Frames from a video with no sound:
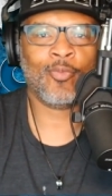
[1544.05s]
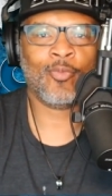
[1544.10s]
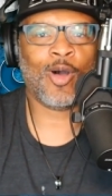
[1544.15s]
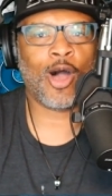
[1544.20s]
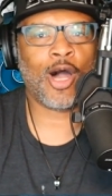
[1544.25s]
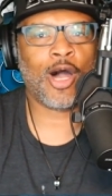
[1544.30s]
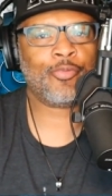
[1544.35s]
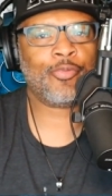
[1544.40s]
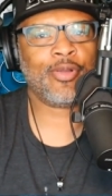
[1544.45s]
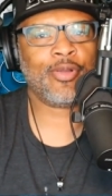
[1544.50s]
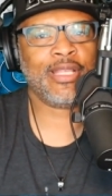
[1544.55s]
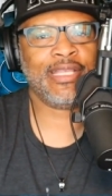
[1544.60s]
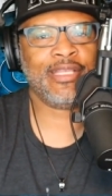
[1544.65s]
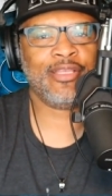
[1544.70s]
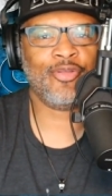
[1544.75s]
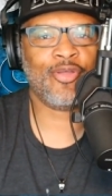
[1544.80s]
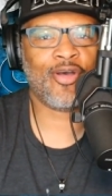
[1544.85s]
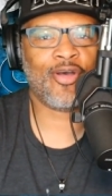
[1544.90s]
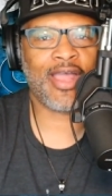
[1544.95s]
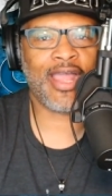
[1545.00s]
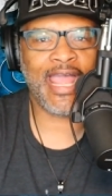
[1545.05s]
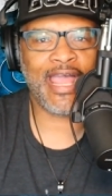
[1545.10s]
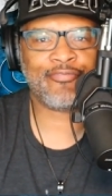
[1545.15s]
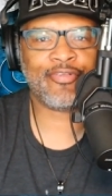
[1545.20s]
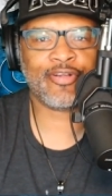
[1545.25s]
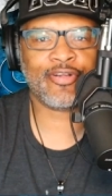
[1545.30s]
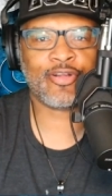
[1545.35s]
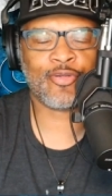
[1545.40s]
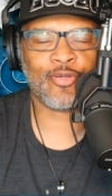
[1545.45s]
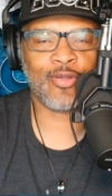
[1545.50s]
All, you know, have
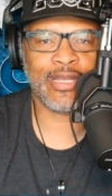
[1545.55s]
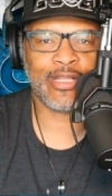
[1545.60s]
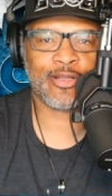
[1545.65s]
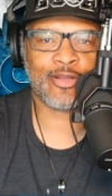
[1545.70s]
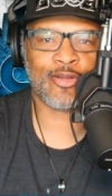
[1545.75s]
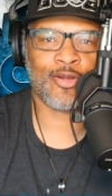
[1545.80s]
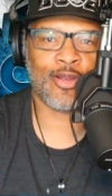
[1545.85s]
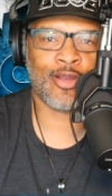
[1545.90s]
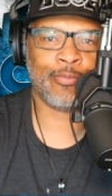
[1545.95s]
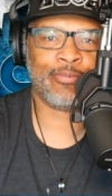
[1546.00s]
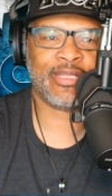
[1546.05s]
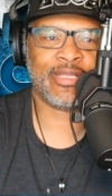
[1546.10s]
a credit card,